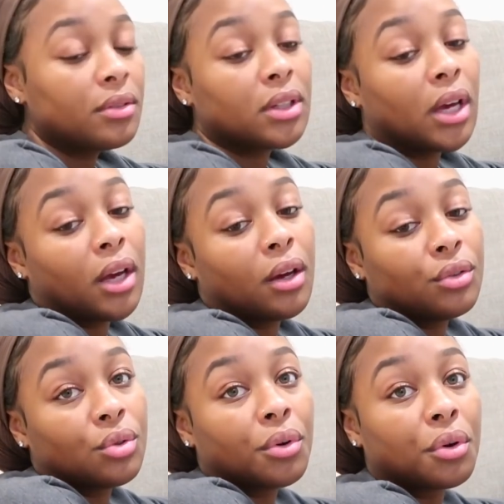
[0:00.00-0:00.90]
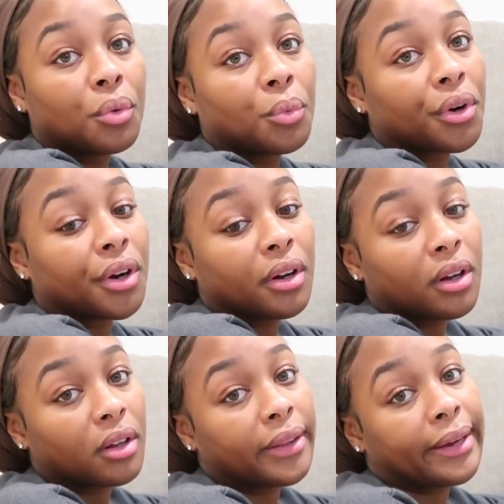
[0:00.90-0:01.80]
I really hate doing homework.
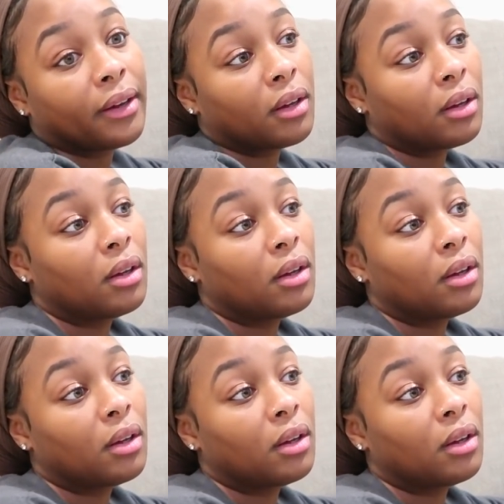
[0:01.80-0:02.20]
Like,